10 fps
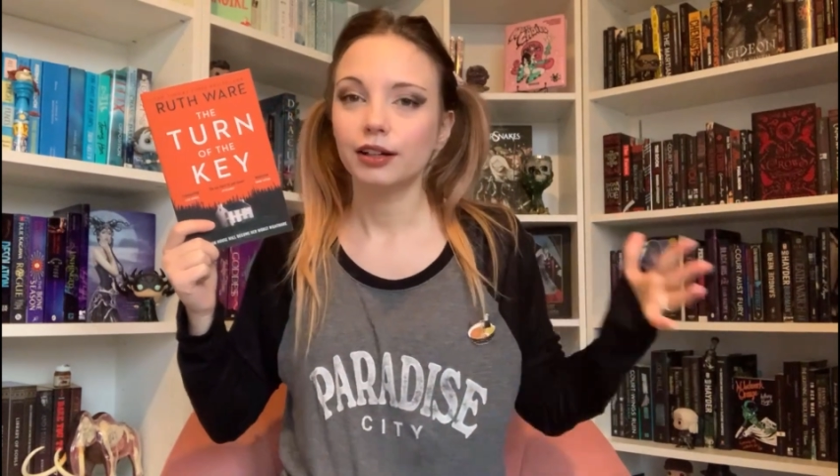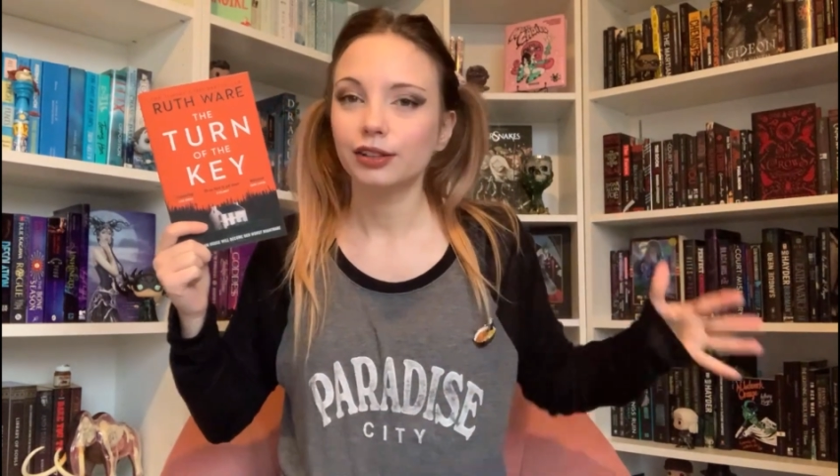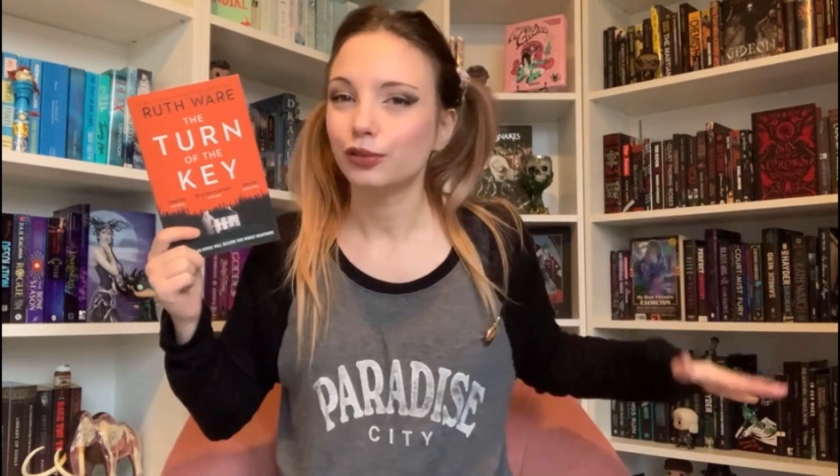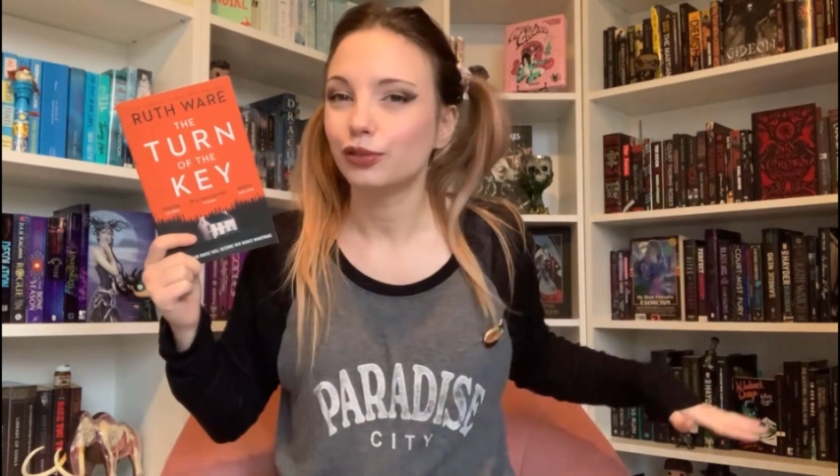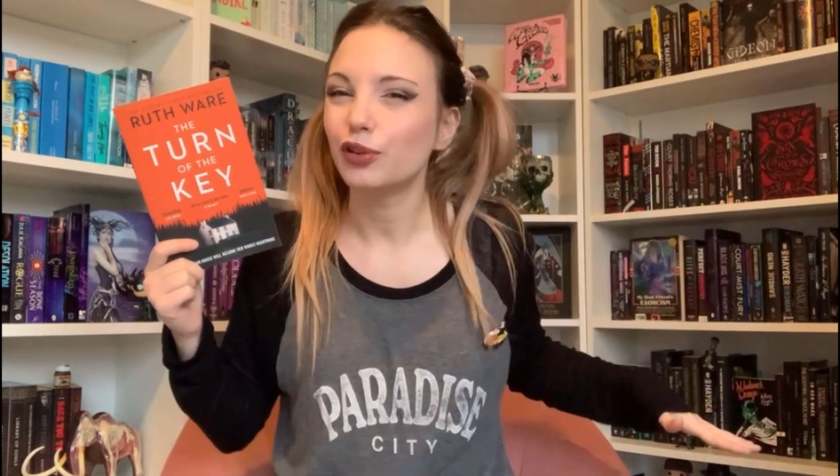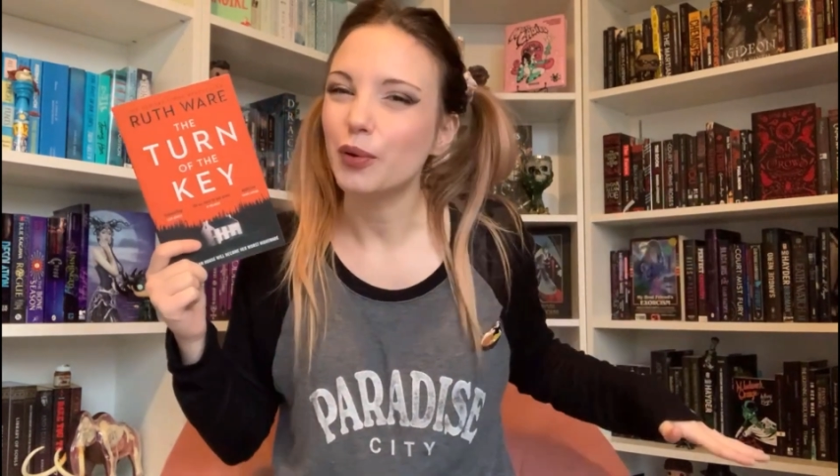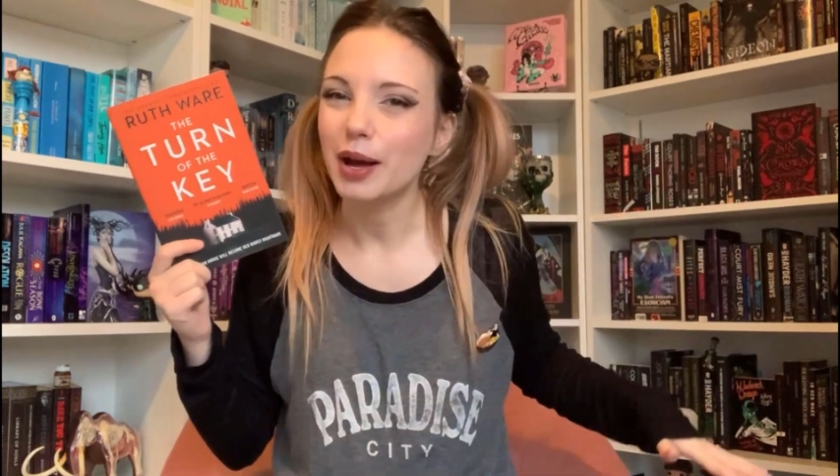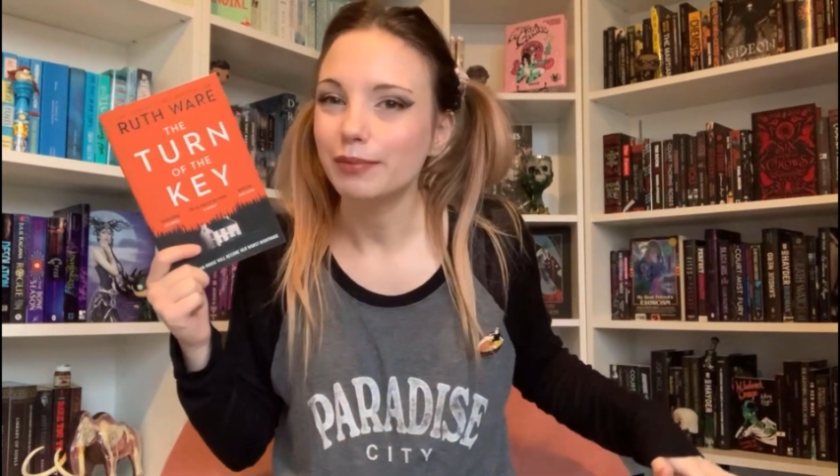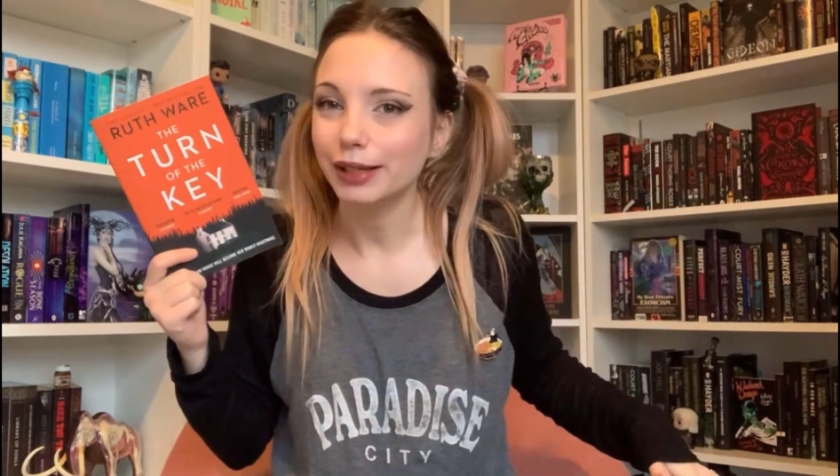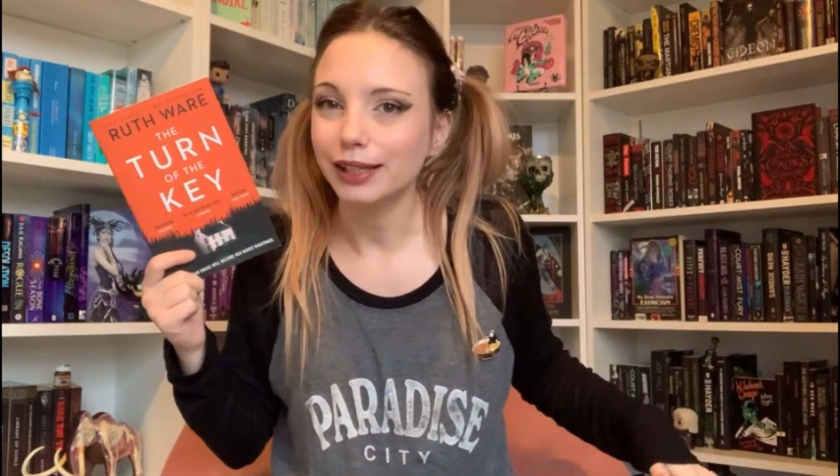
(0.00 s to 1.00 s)
if you know what I
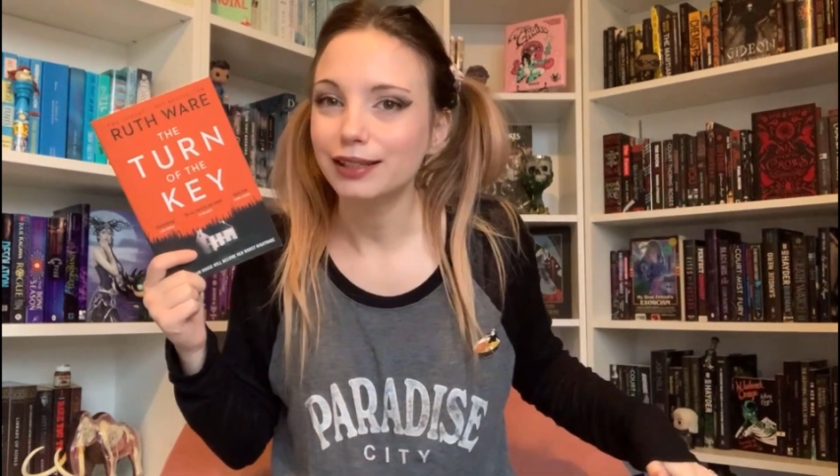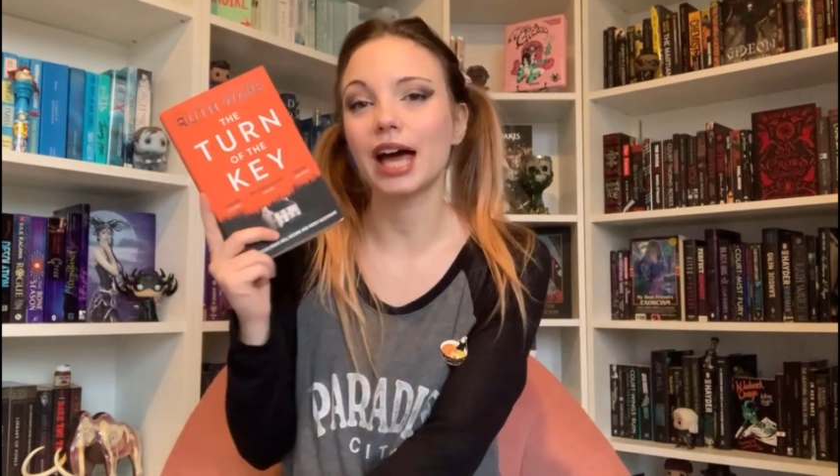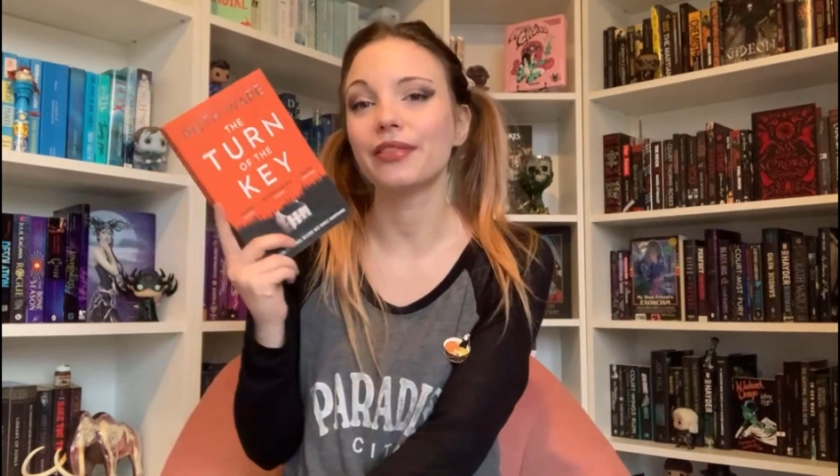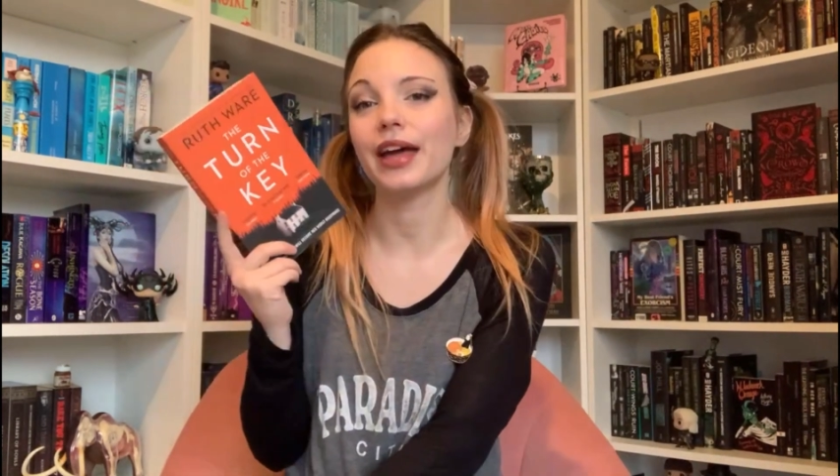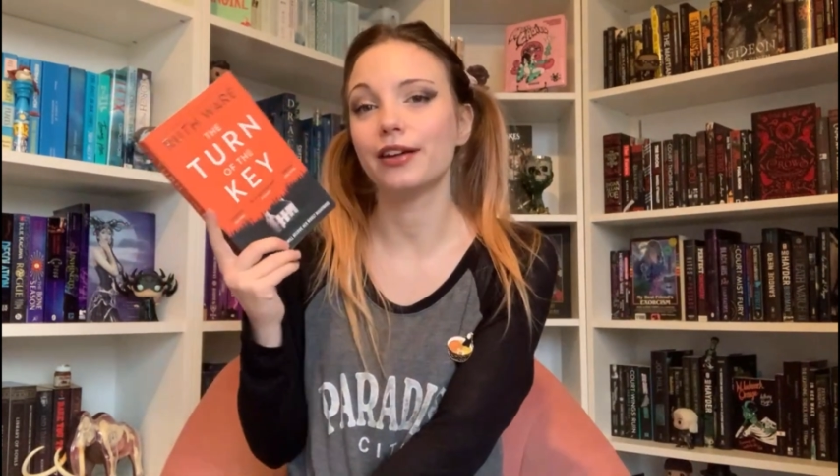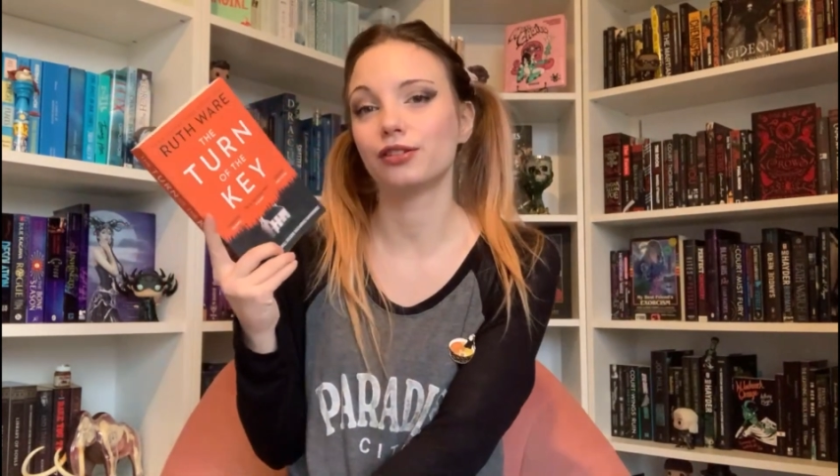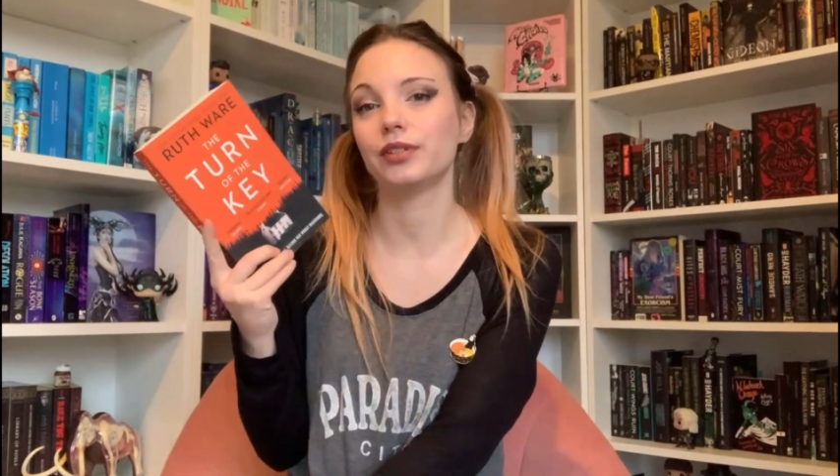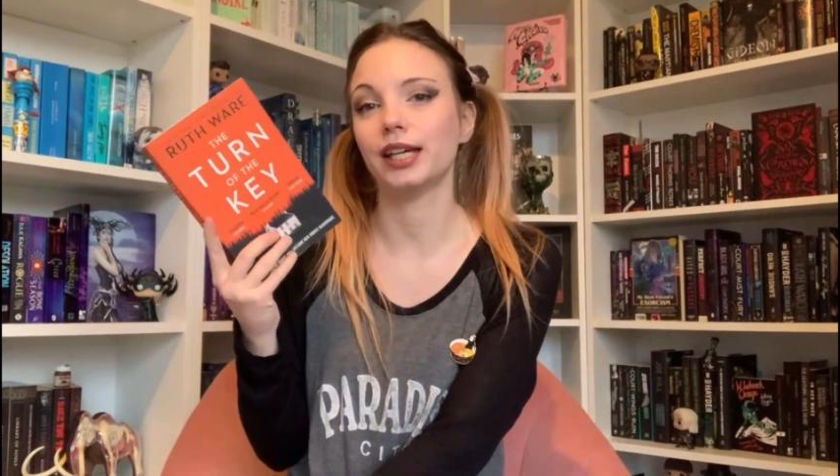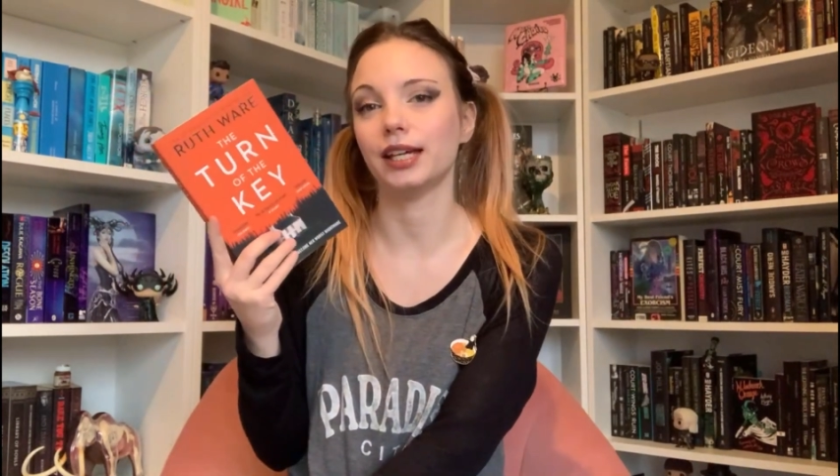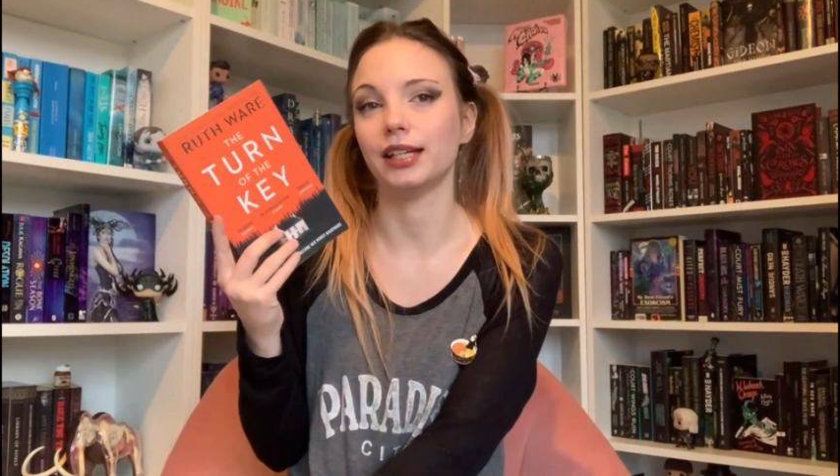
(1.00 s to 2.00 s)
mean. At the end of the
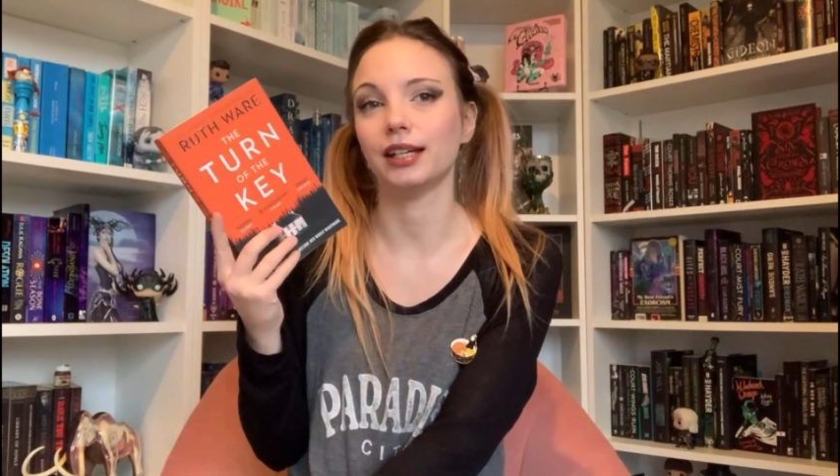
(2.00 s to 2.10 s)
day,